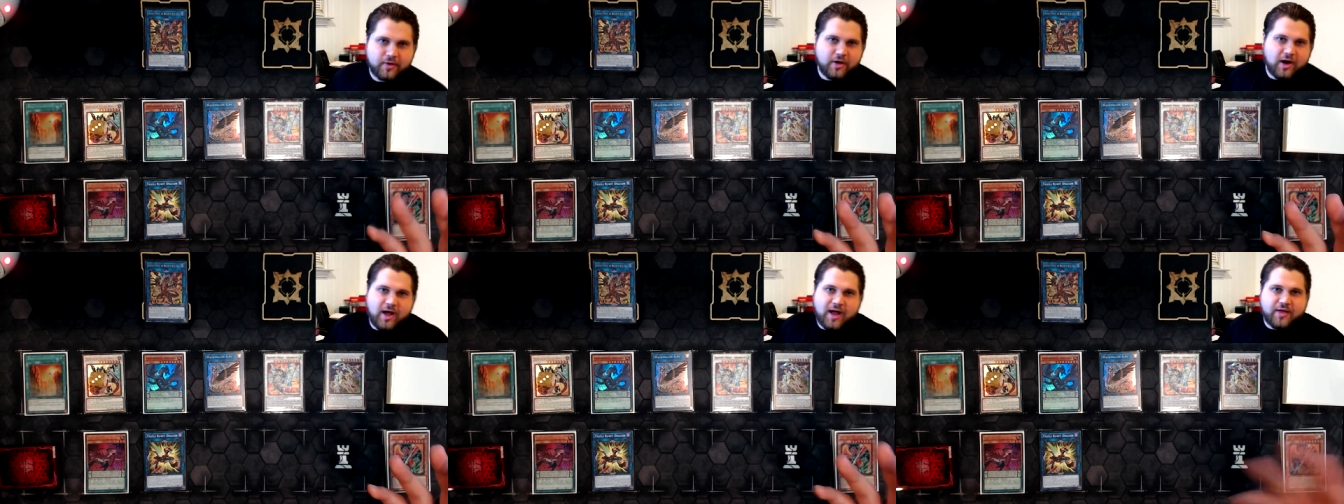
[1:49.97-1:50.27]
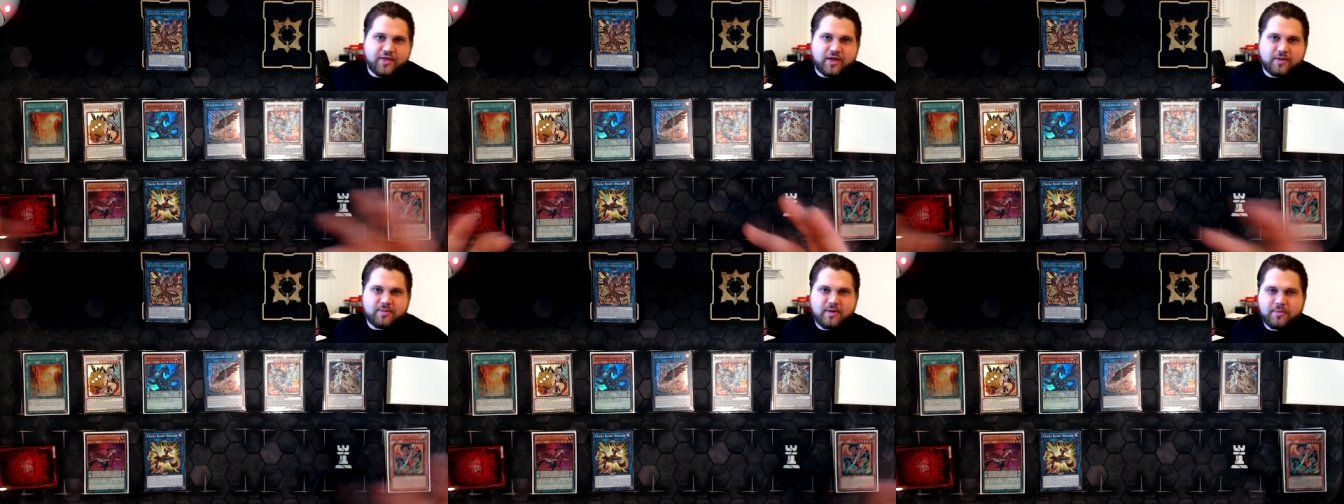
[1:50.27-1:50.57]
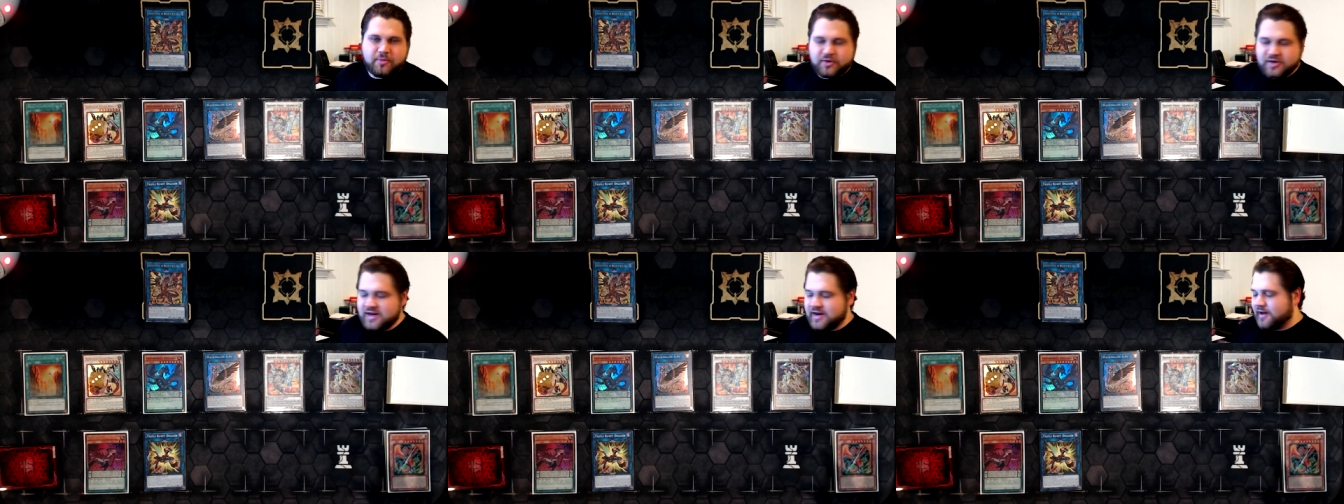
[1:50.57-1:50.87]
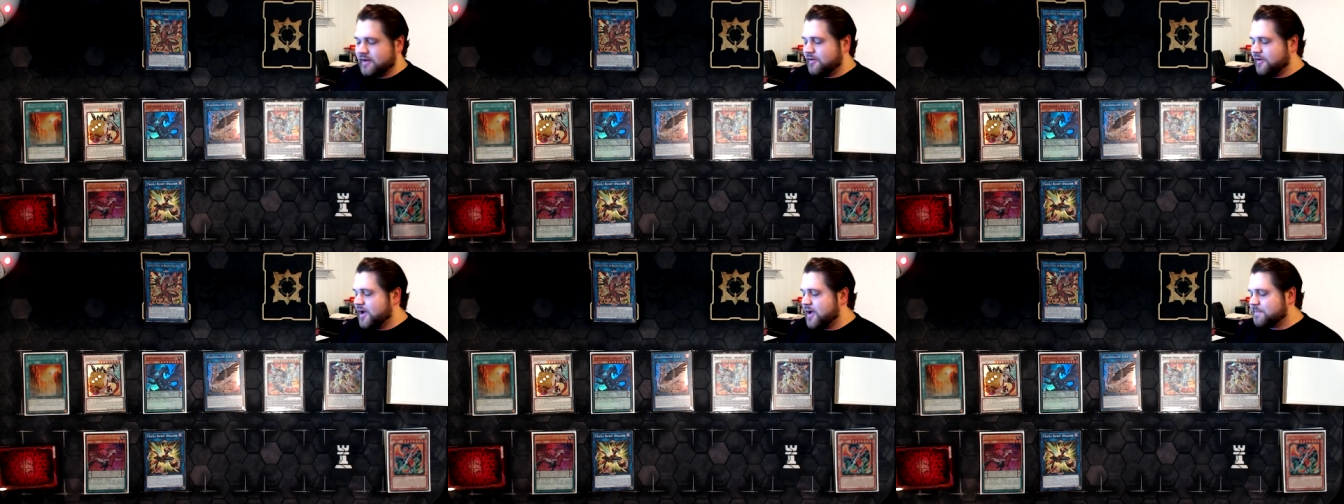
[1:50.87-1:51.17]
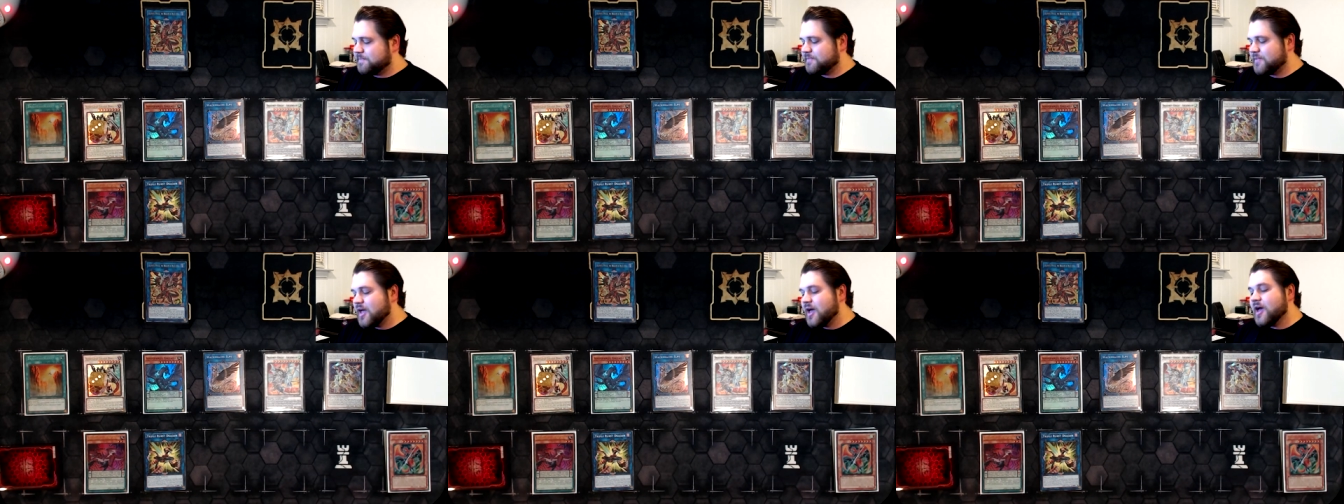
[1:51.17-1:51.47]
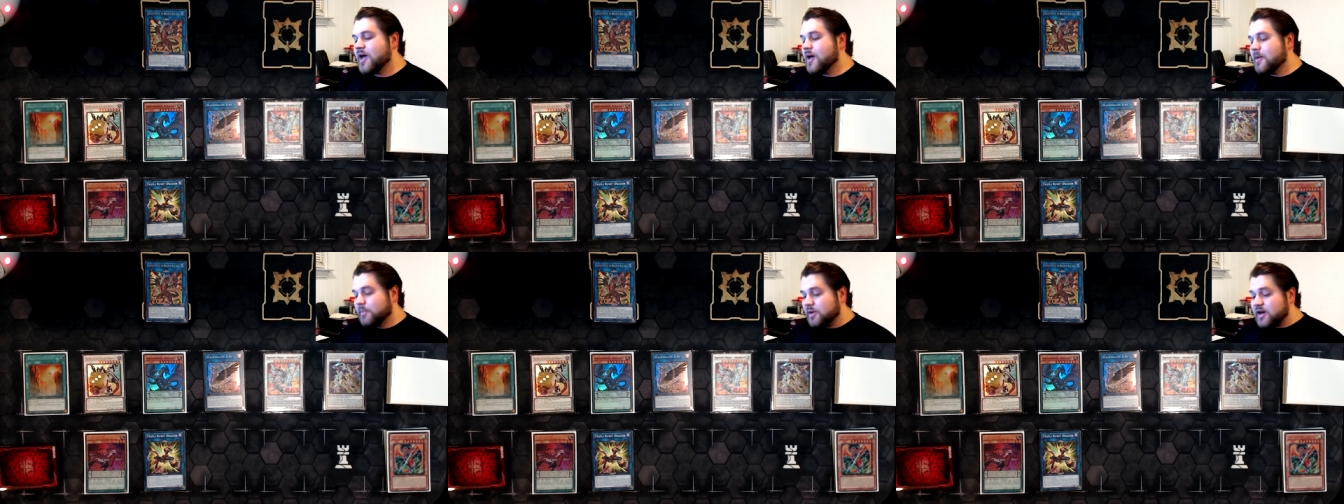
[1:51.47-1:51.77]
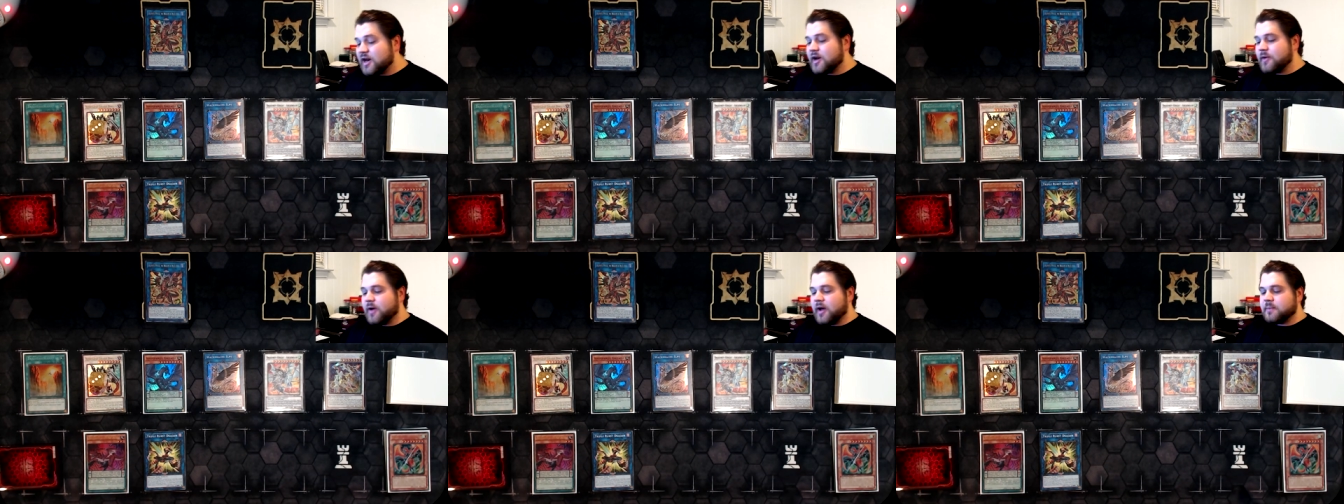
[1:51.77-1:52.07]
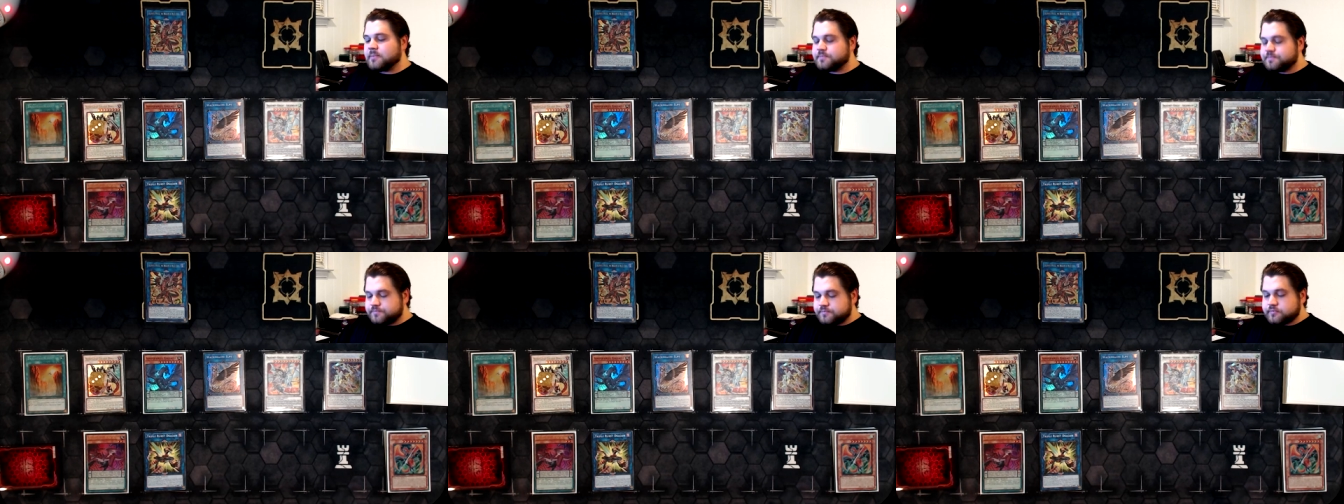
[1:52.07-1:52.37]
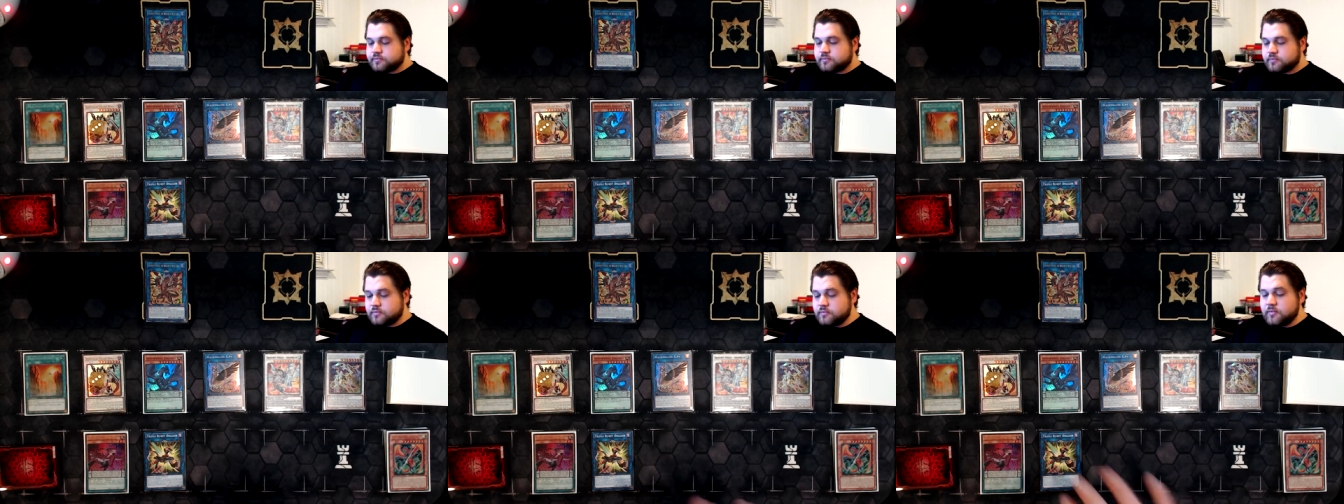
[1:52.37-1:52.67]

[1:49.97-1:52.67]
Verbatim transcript: whether or not I think people need it, right? But anyway,